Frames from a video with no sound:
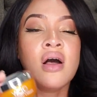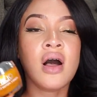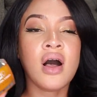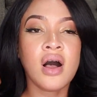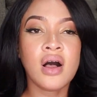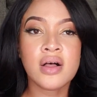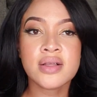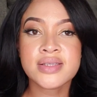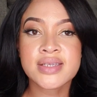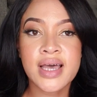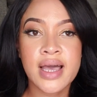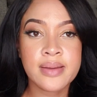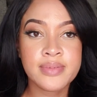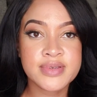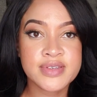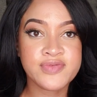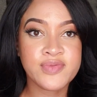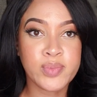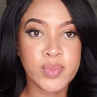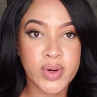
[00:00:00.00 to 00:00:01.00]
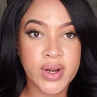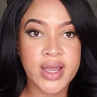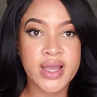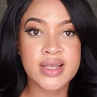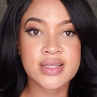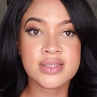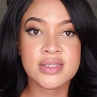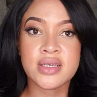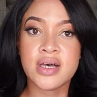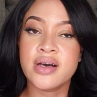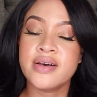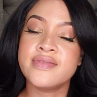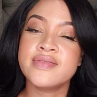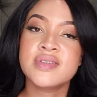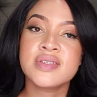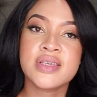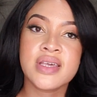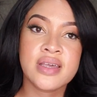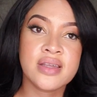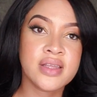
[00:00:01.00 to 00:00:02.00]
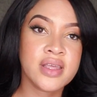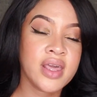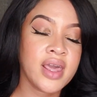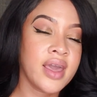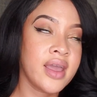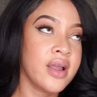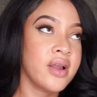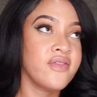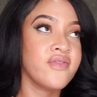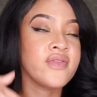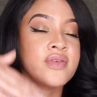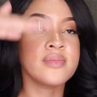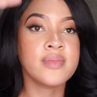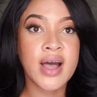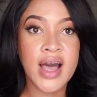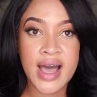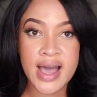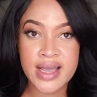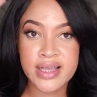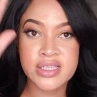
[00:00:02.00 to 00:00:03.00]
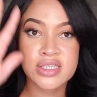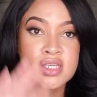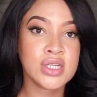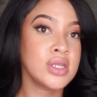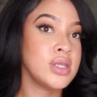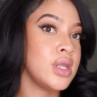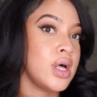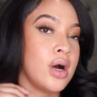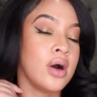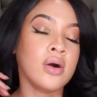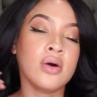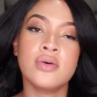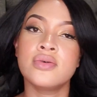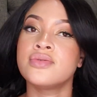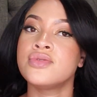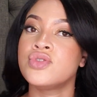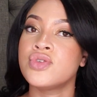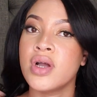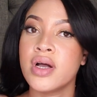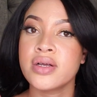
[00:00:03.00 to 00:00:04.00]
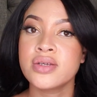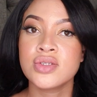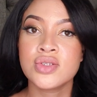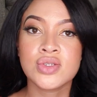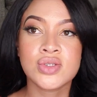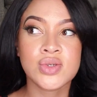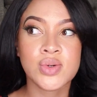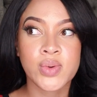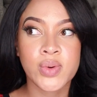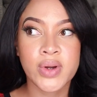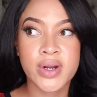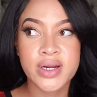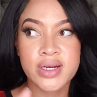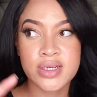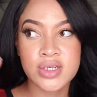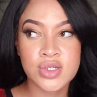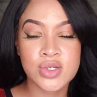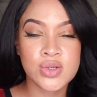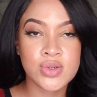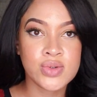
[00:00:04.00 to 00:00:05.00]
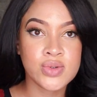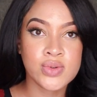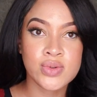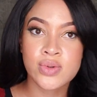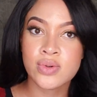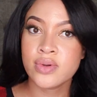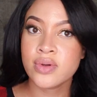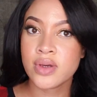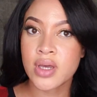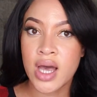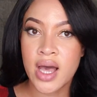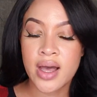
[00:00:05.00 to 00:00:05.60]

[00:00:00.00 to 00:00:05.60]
all types of brands of skincare, from high to low, drugstore to